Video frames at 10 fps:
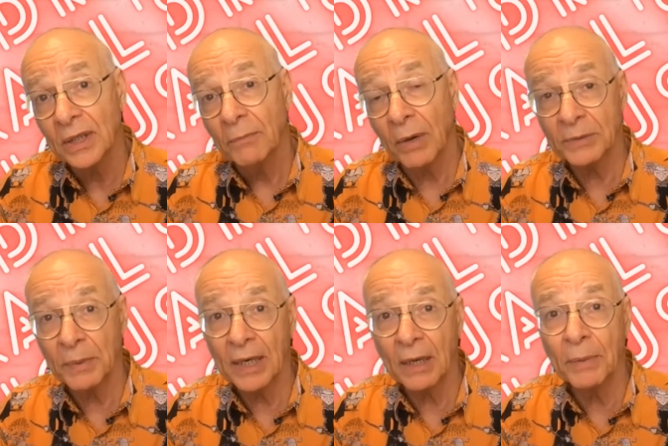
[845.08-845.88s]
by
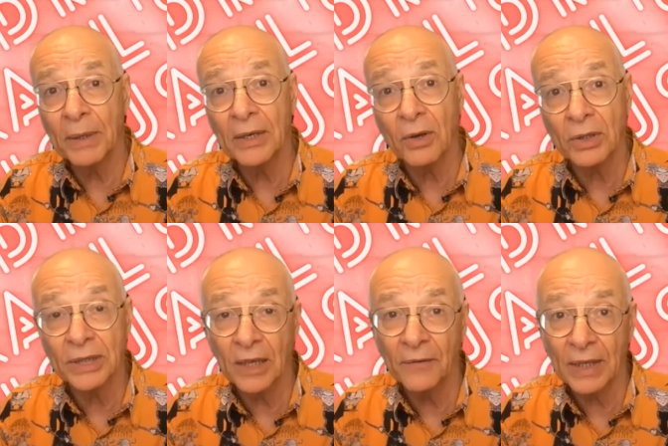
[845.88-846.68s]
spending $1 billion a
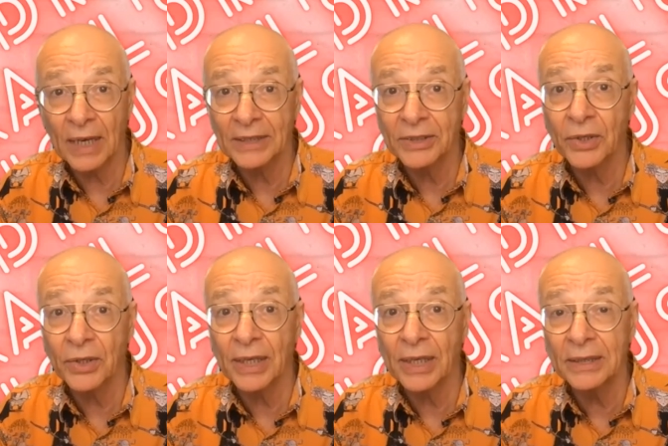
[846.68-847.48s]
year for the last
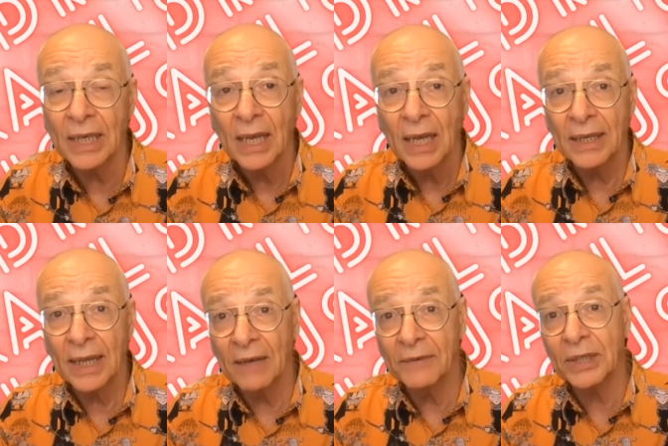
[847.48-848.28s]
30 years, and they
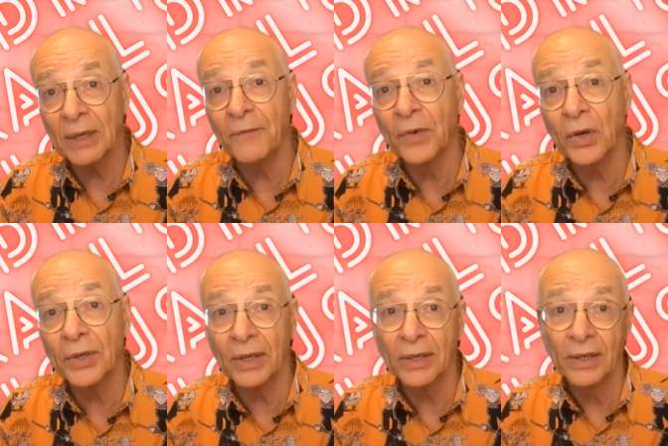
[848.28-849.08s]
have
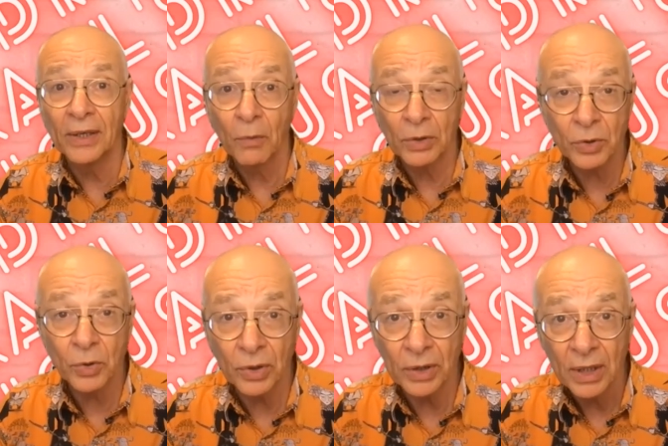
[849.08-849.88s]
subverted what's
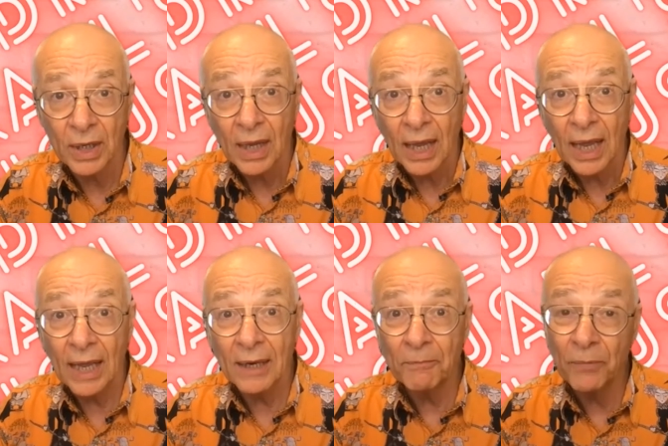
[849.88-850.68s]
good.
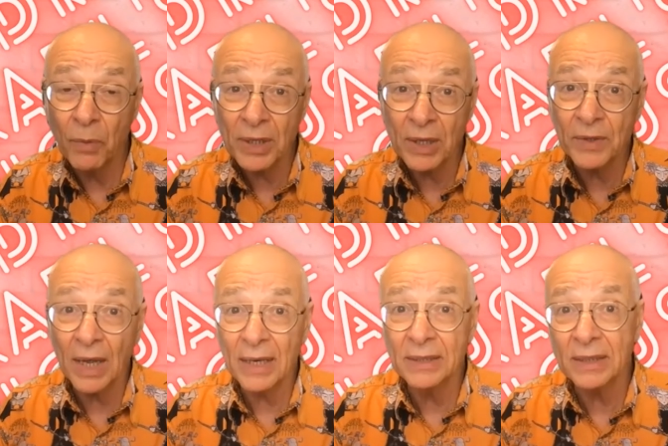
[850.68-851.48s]
And what they've
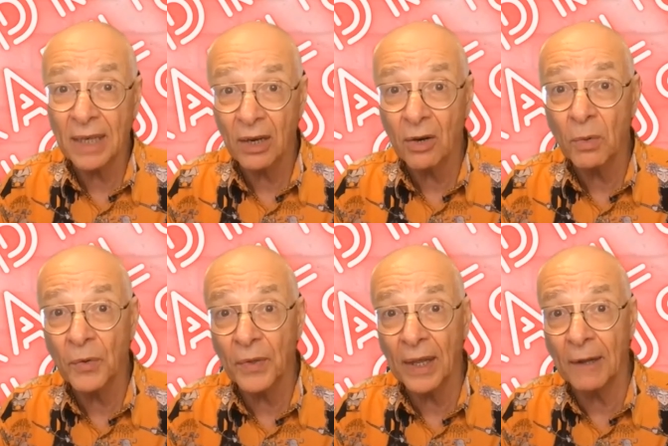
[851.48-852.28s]
done is a terrible
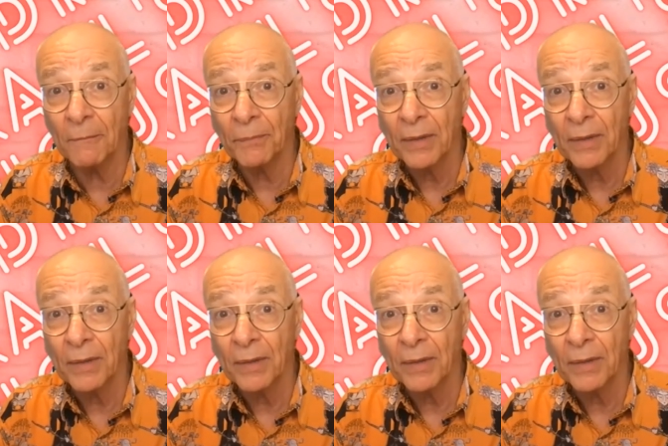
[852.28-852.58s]
thing.